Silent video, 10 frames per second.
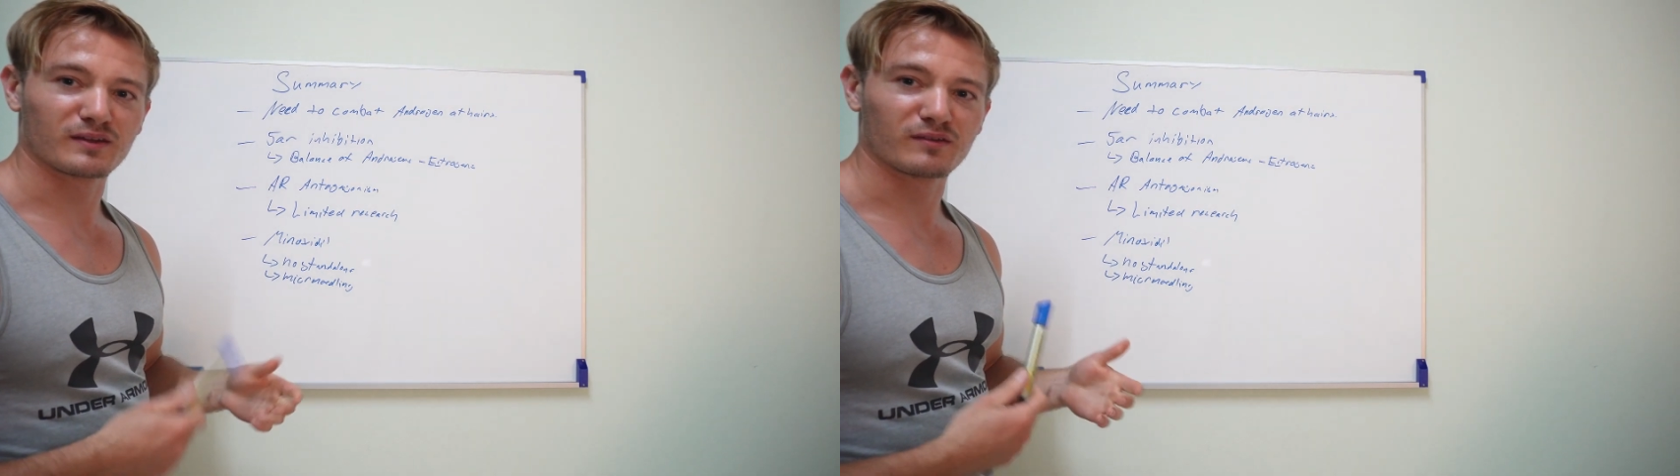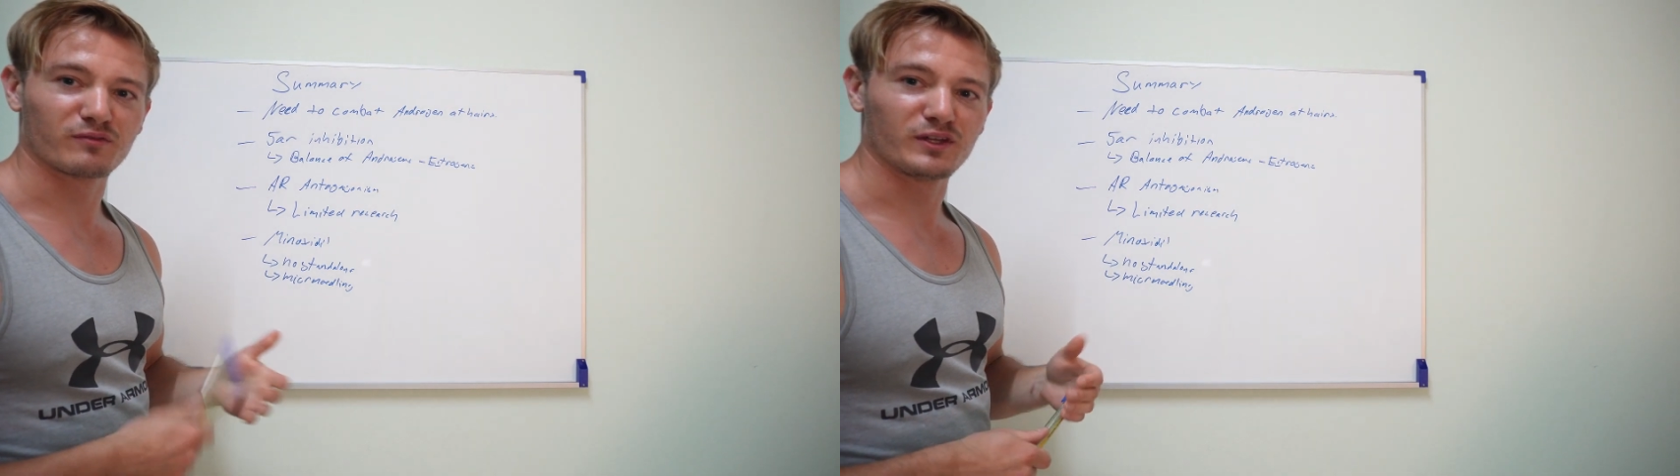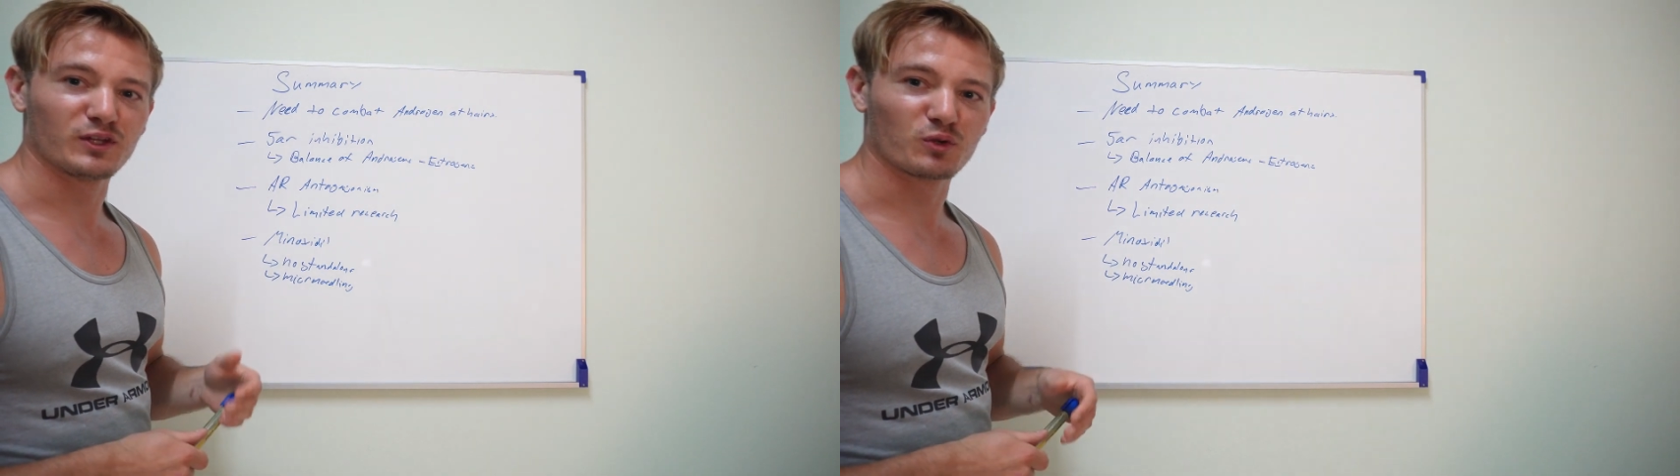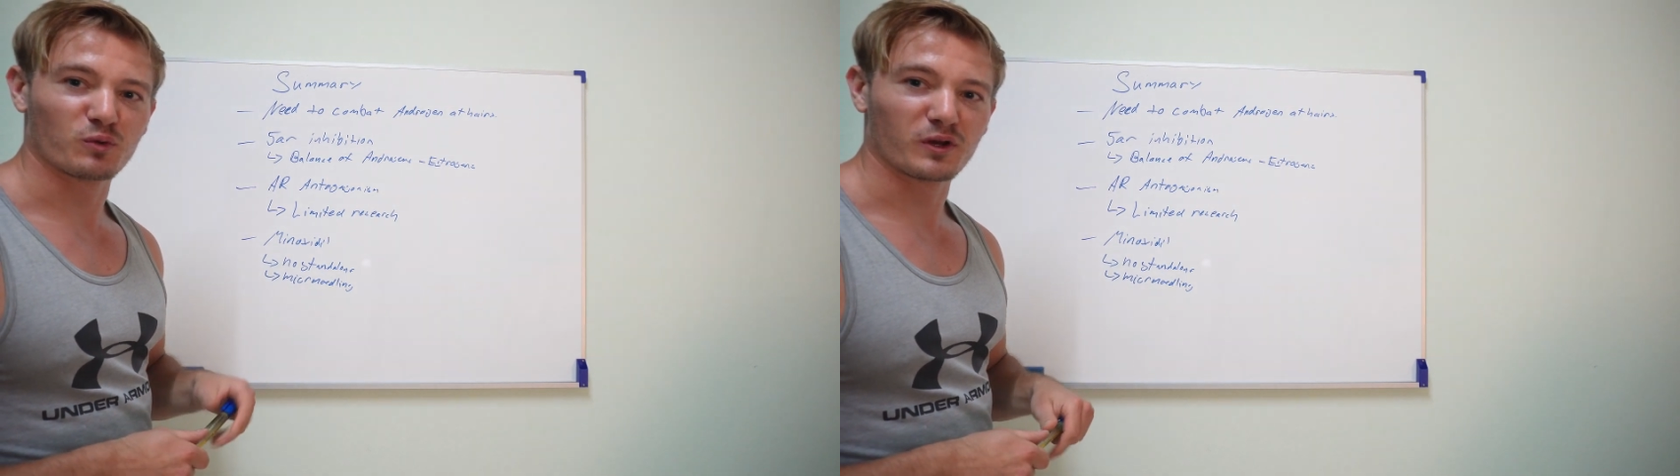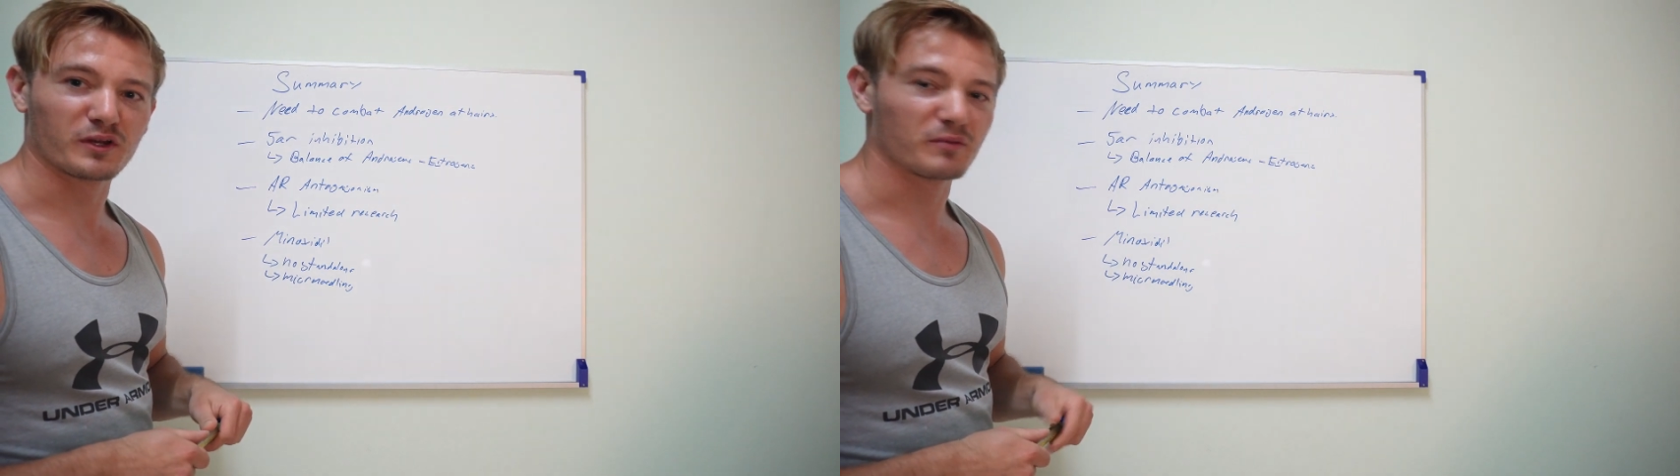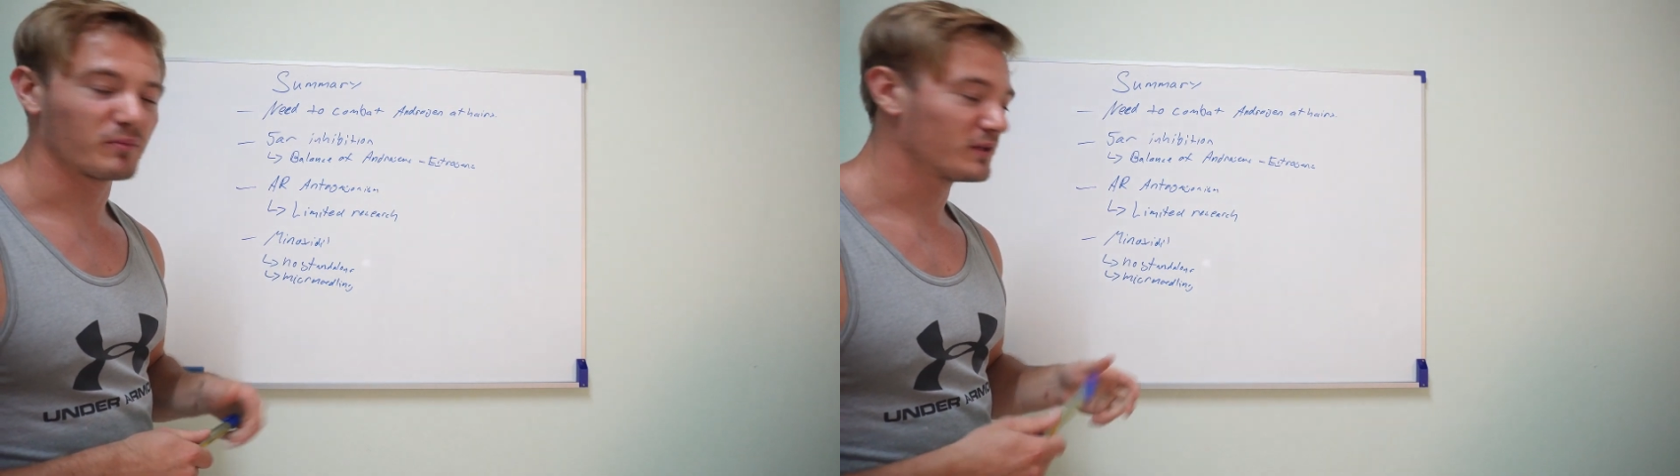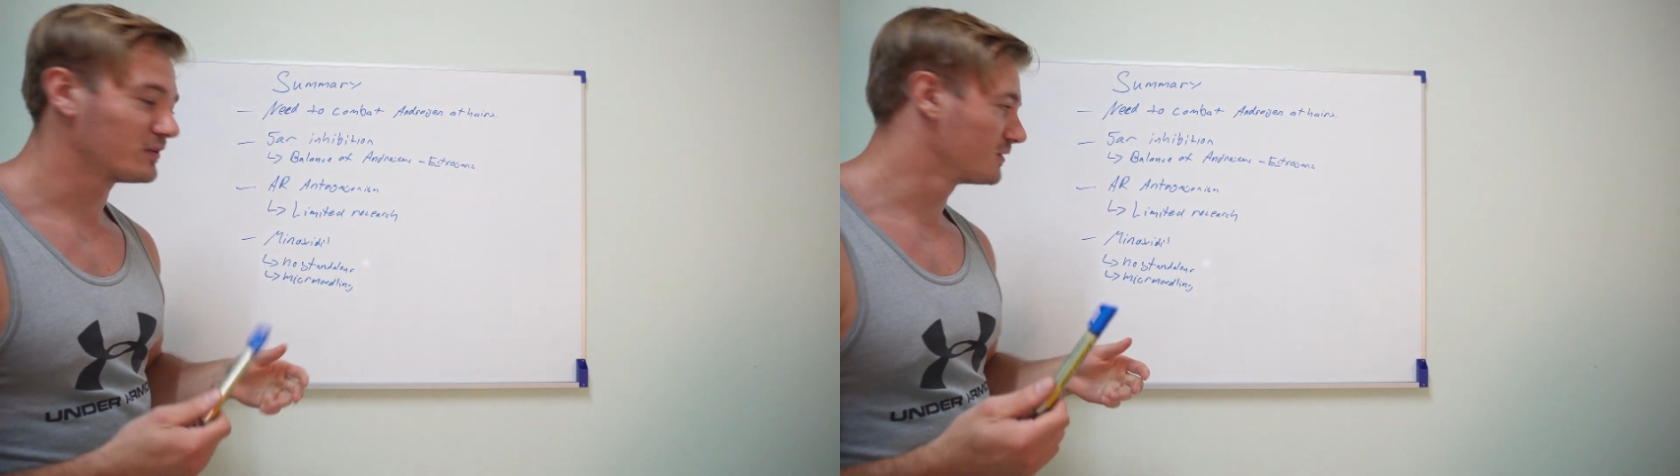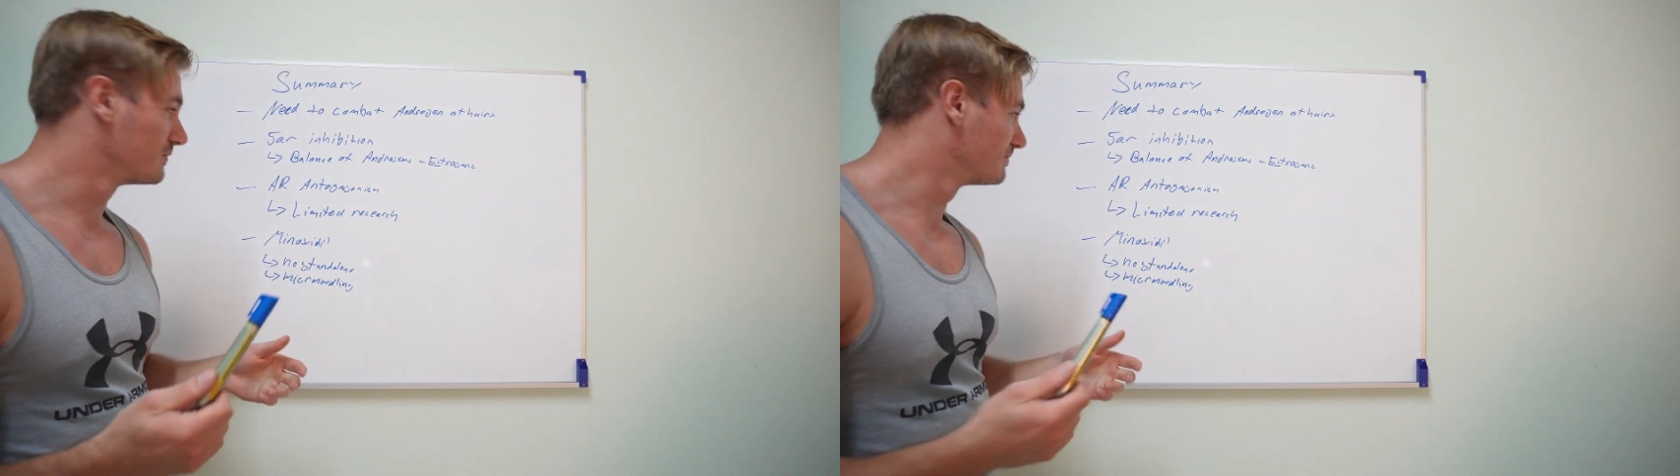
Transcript: the video quality better,